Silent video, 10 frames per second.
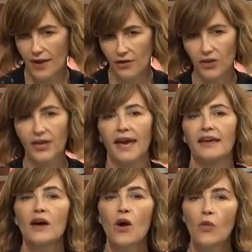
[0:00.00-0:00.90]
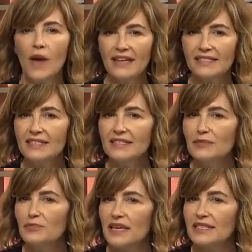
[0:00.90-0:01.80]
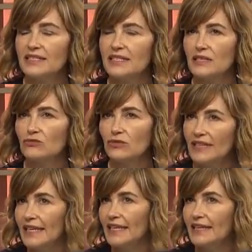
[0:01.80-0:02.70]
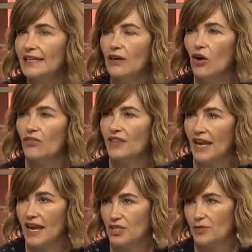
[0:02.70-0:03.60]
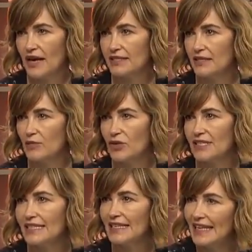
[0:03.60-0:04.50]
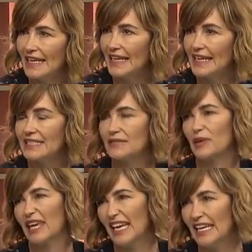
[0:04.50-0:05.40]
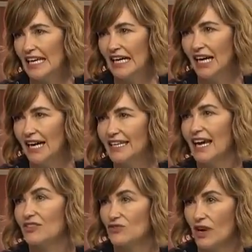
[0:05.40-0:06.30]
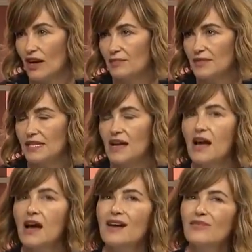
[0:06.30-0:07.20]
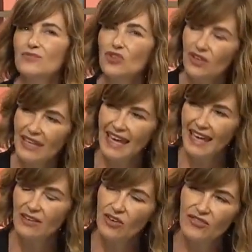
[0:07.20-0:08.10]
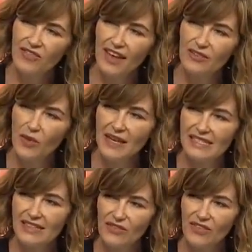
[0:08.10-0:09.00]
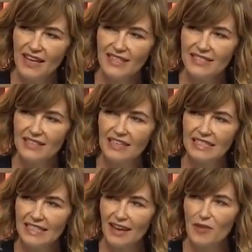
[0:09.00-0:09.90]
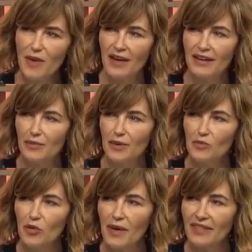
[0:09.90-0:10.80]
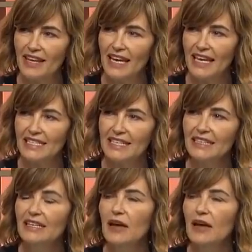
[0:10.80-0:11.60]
Right, okay. Waxing is best really on the larger parts of the bodies, legs, bikini line, underarms. Not a fan of waxing the face, and I can tell you a little bit more about that later.